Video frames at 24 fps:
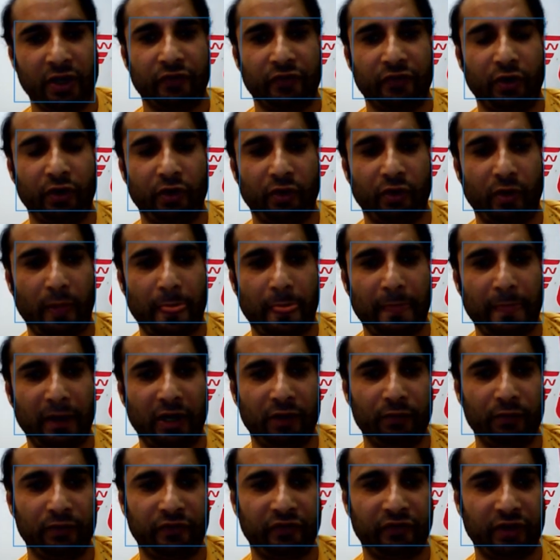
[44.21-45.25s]
So
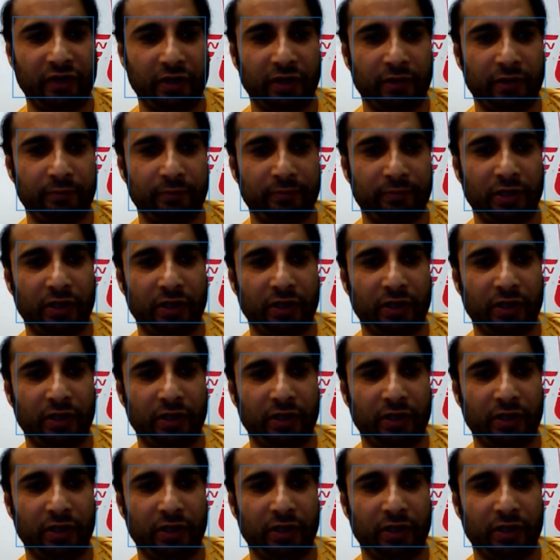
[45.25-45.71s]
I will set up